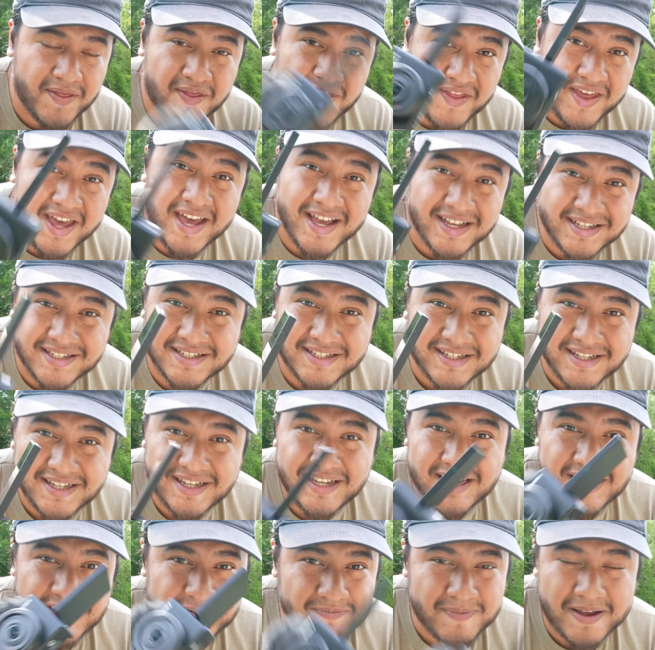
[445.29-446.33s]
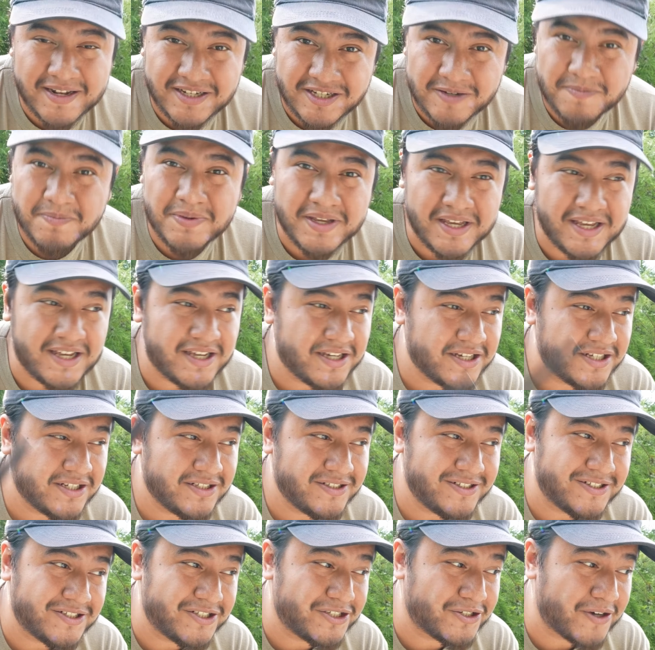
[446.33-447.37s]
This is meant to be
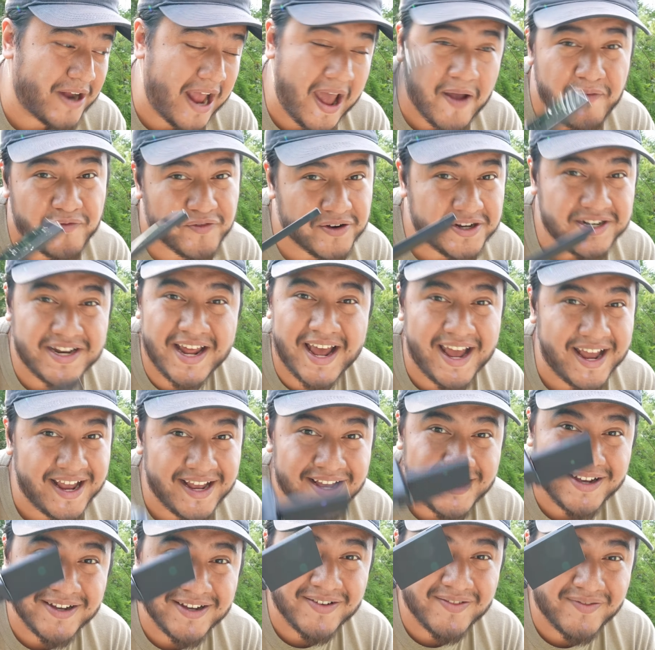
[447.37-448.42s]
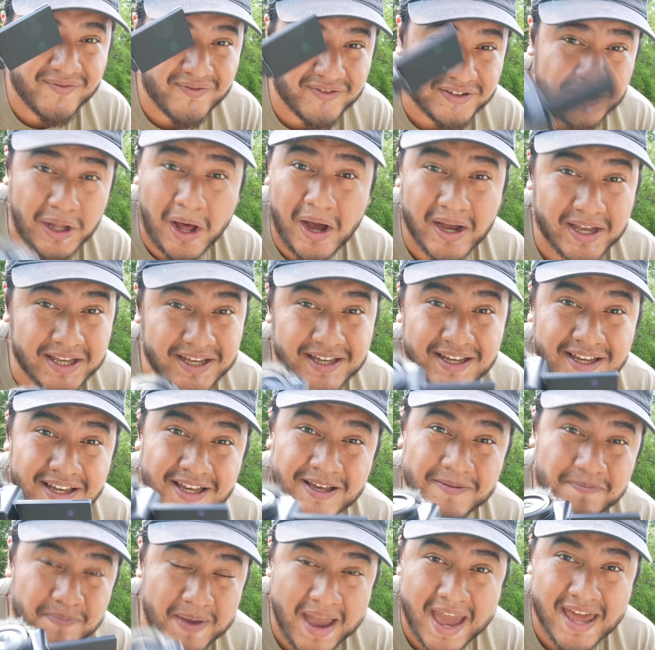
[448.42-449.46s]
just your everyday vlogging
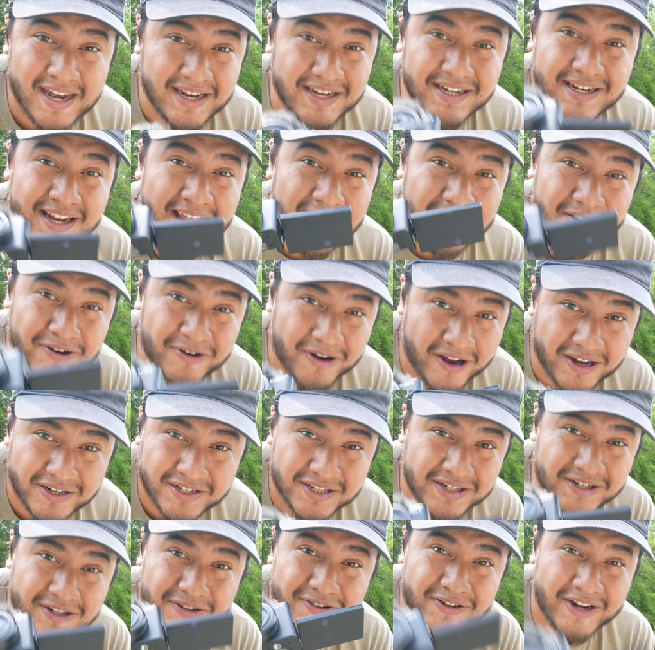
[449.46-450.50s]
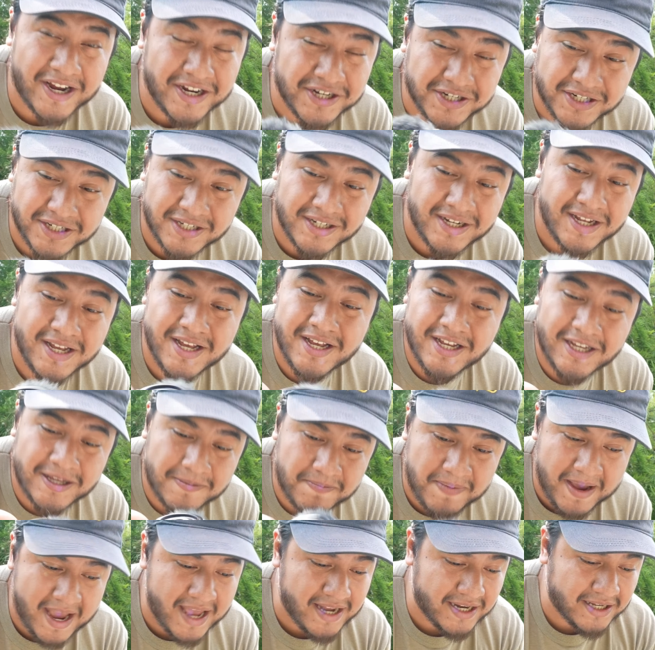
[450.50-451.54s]
companion and content creation
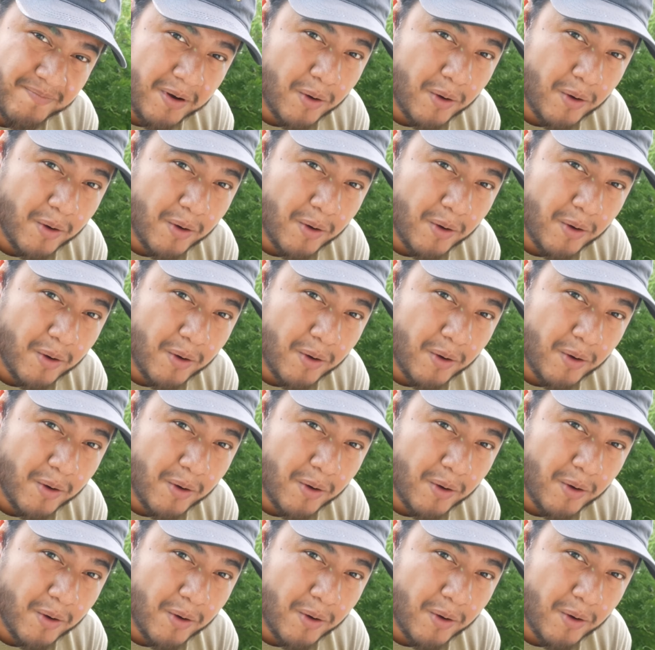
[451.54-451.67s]
companion.